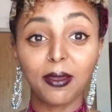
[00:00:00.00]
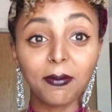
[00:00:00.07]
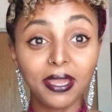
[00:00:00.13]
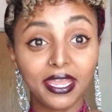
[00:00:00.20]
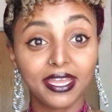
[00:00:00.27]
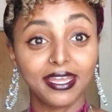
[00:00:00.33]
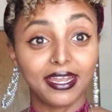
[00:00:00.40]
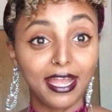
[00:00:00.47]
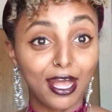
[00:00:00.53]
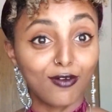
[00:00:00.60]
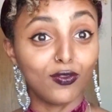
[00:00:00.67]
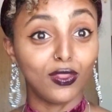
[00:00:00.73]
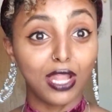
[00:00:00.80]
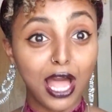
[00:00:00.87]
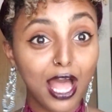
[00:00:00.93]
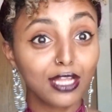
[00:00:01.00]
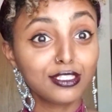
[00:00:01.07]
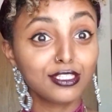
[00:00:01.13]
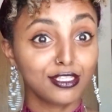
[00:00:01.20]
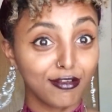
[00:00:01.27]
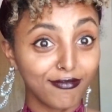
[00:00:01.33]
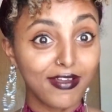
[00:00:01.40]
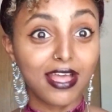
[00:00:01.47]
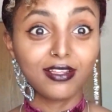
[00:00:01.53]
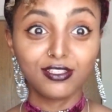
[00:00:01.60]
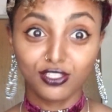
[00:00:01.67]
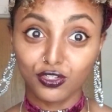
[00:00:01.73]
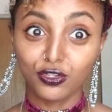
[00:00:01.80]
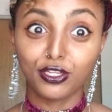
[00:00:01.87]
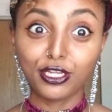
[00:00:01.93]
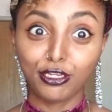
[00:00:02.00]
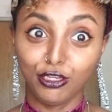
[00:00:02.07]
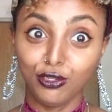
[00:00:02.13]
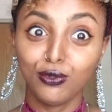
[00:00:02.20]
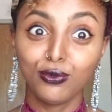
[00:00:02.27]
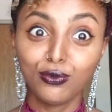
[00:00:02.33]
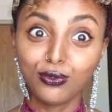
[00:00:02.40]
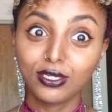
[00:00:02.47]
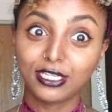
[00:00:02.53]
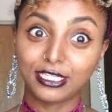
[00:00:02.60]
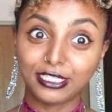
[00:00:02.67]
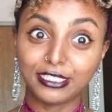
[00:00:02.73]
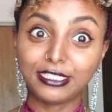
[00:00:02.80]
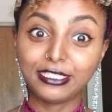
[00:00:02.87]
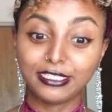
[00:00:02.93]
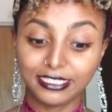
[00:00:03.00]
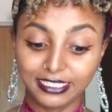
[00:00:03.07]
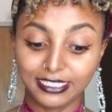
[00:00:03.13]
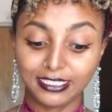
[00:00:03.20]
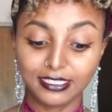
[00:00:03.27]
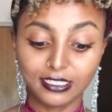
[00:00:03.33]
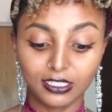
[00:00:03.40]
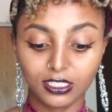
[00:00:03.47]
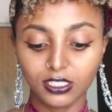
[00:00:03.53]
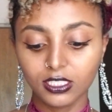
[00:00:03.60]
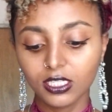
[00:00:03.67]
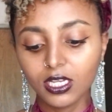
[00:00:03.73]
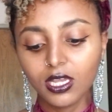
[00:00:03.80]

might gonna have lots of answers that you can handle.